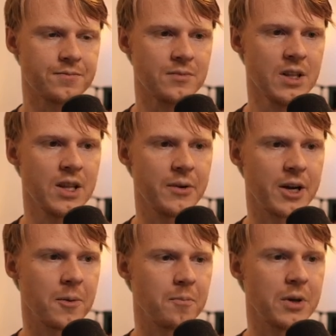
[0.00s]
There we
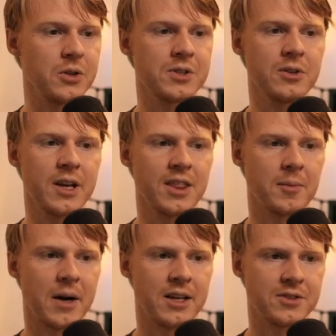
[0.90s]
go. But you still gain the
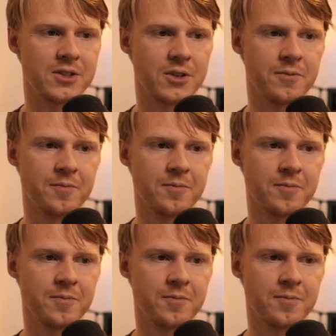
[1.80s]
milestone.